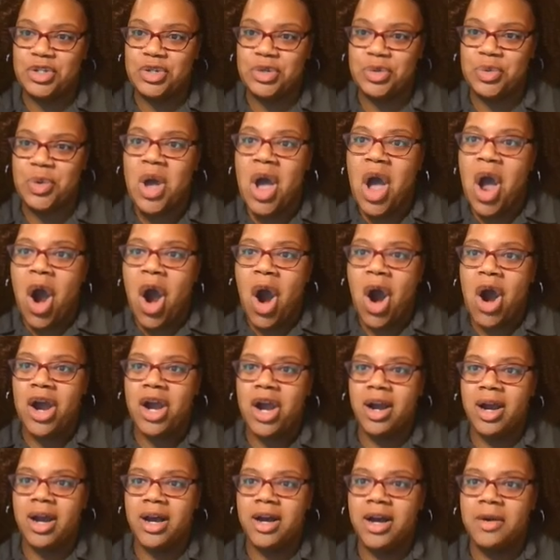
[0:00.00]
to
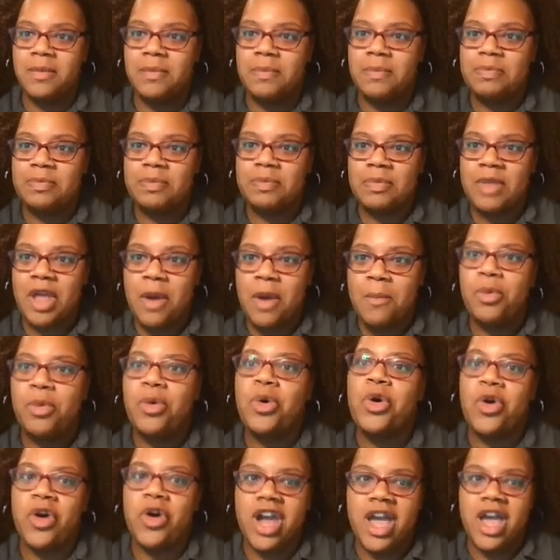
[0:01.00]
our
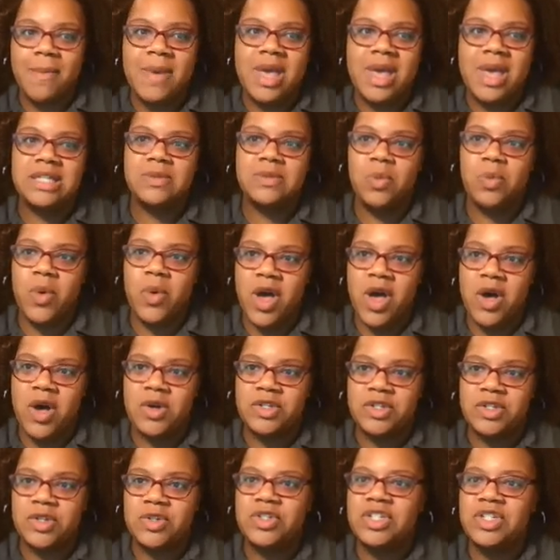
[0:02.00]
program as well.
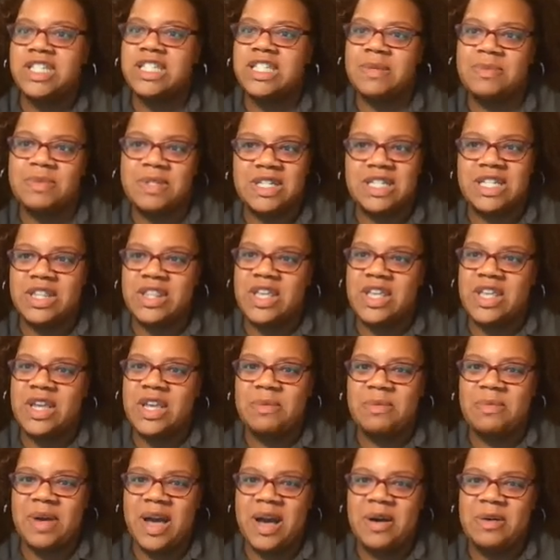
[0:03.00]
So it's just something to think
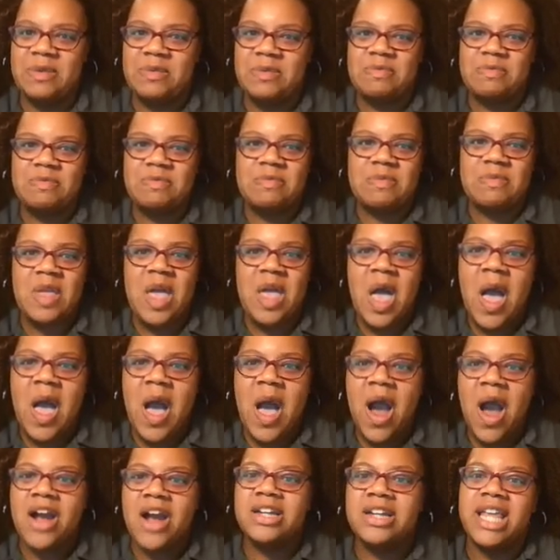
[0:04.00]
about.
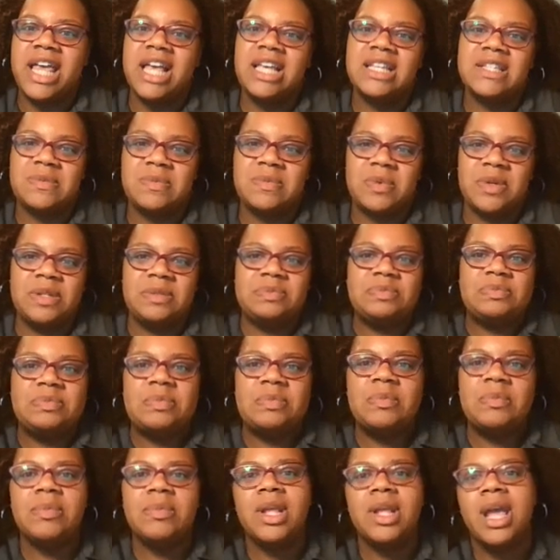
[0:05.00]
Our next one,
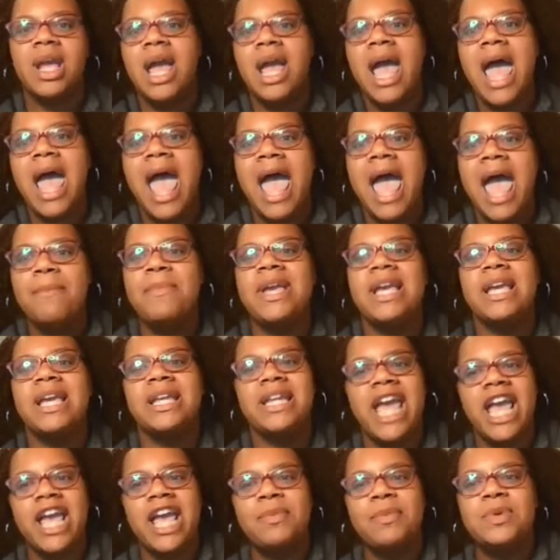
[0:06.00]

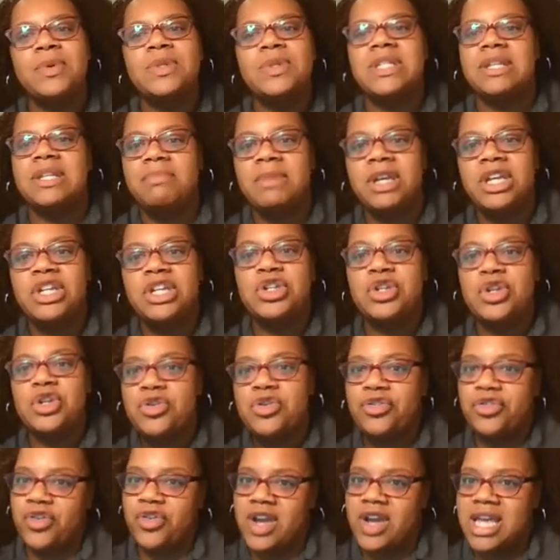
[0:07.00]
being able to meet
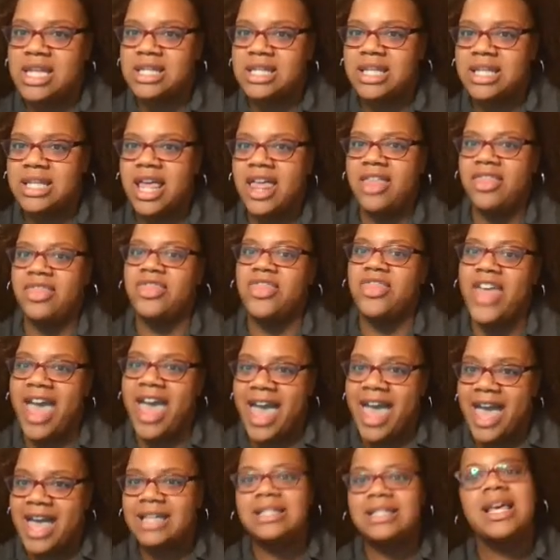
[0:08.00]
new friends
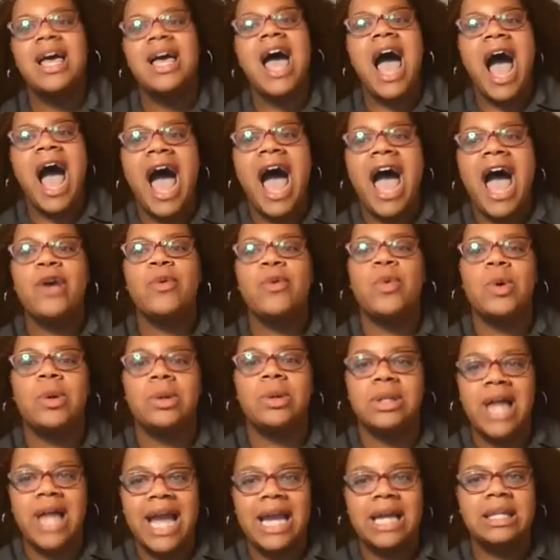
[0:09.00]
that I
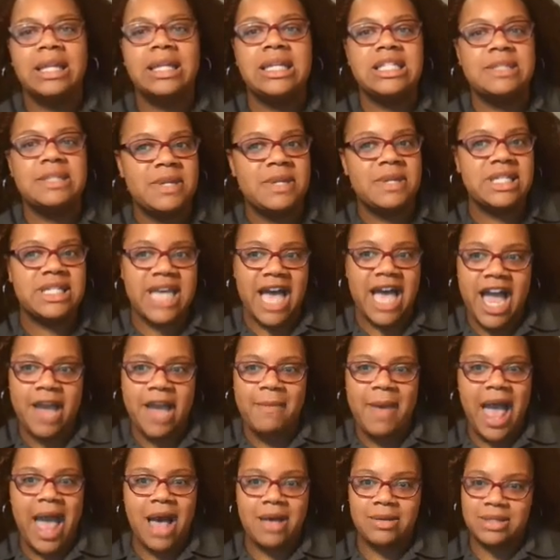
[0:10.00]
will likely spend
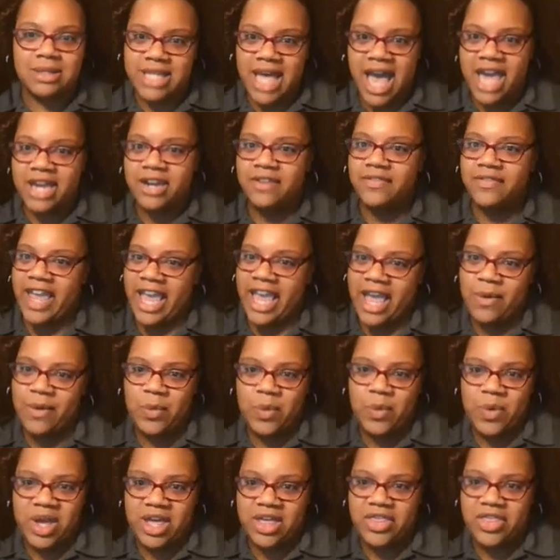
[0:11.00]
time outside of Kent
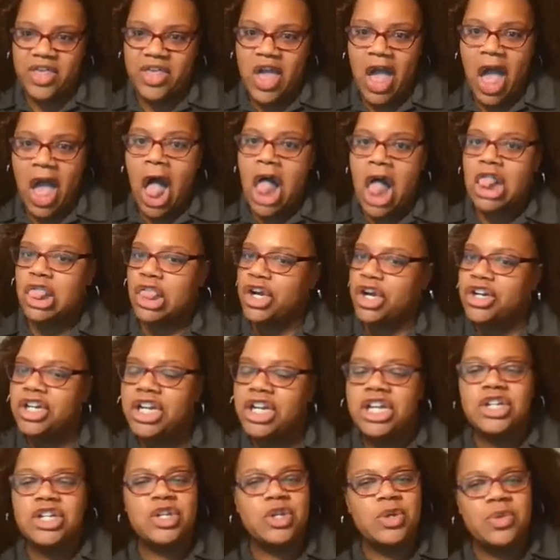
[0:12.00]
with,
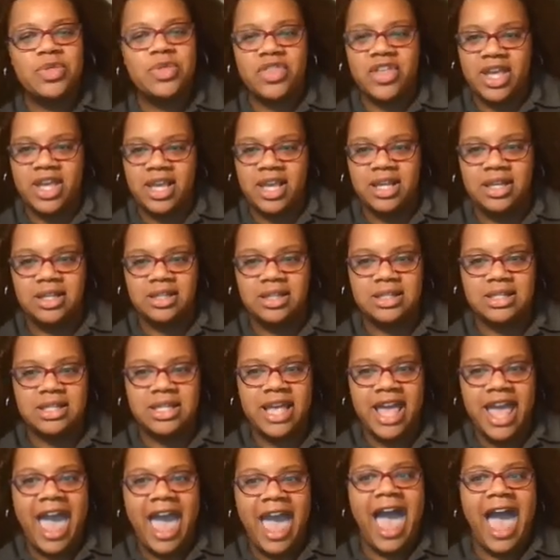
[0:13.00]
learning new things,
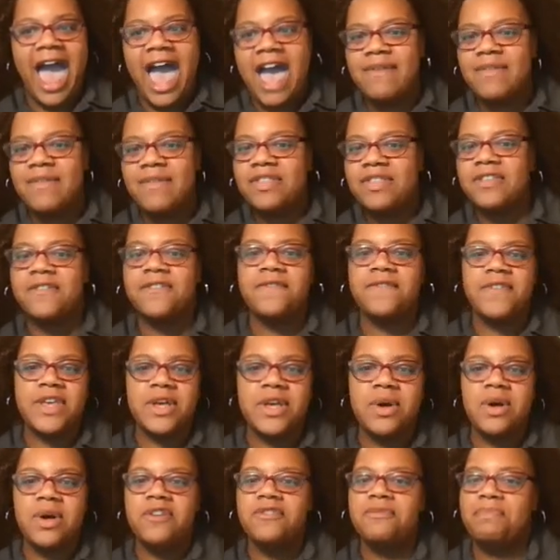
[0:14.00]
having the
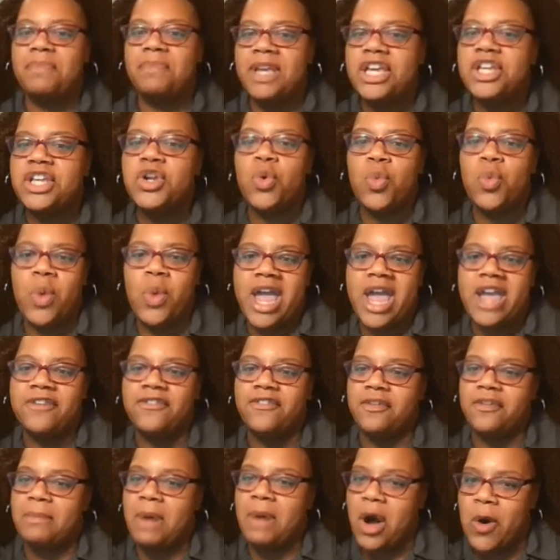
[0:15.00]
feel of being away
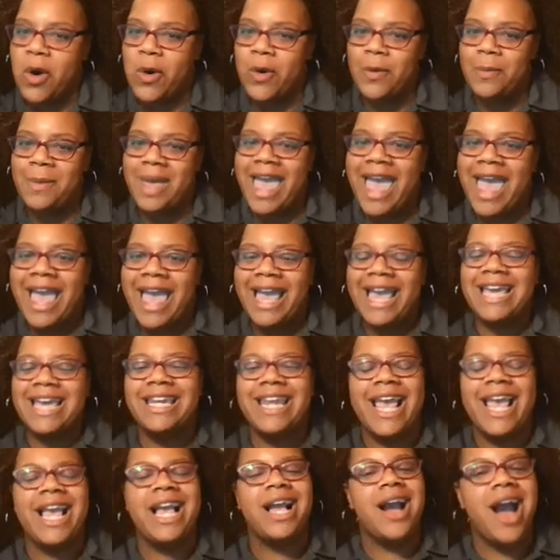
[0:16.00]
from home in
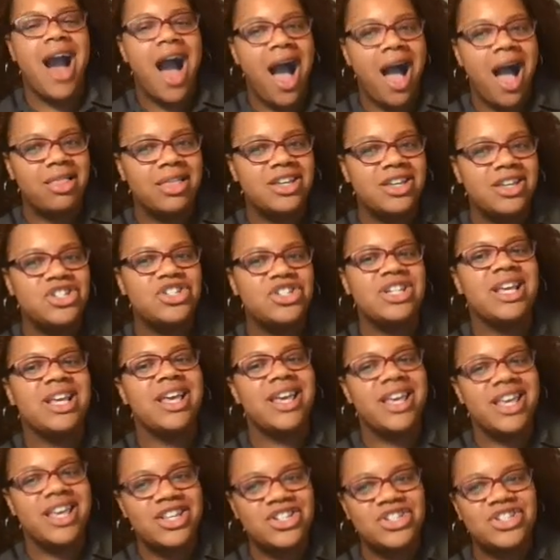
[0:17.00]
a
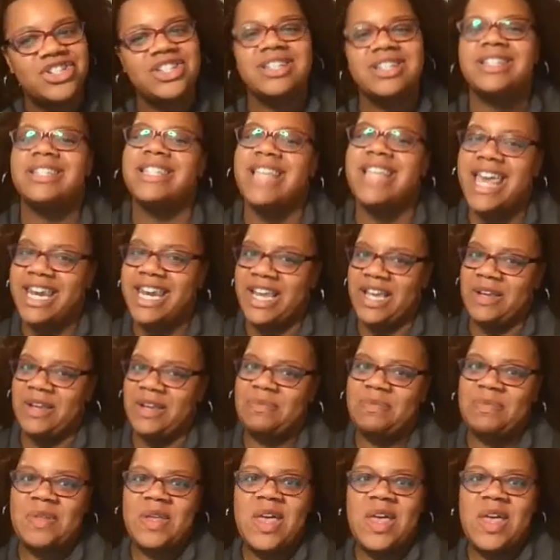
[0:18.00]
college-ish
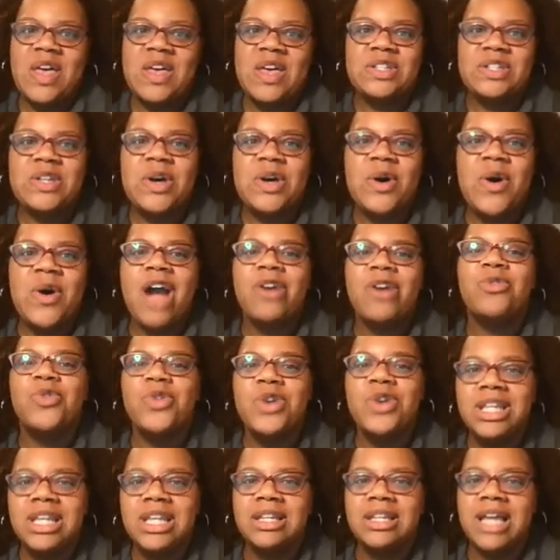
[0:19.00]
setting. So I
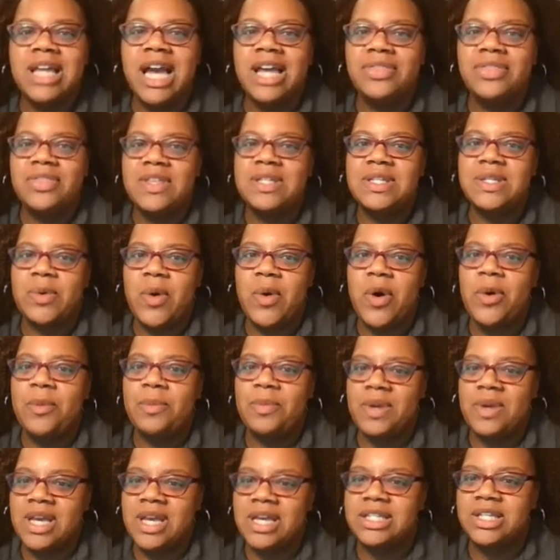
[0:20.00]
really like this
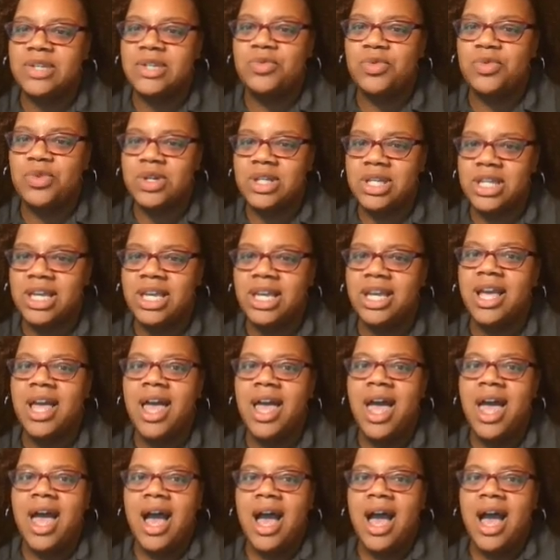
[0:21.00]
quote because it really